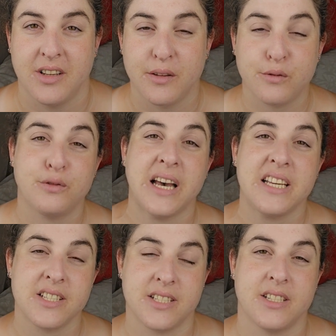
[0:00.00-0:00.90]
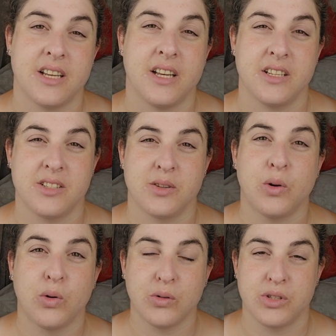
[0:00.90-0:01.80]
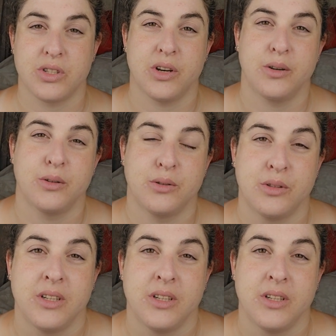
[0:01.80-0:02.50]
Wys is also